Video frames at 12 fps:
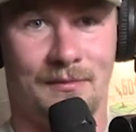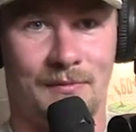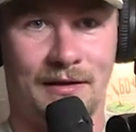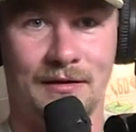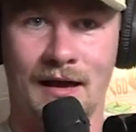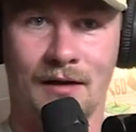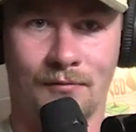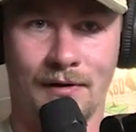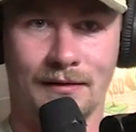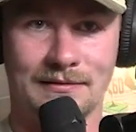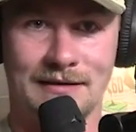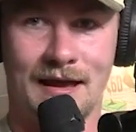And I'm like, you got to
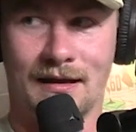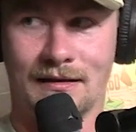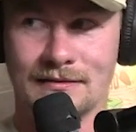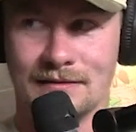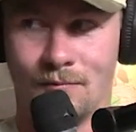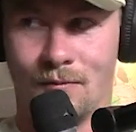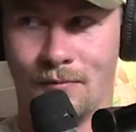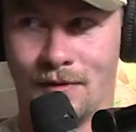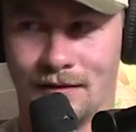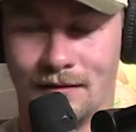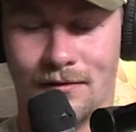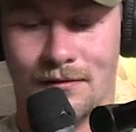wring his neck. And he's like, what do
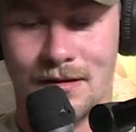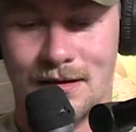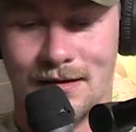I do?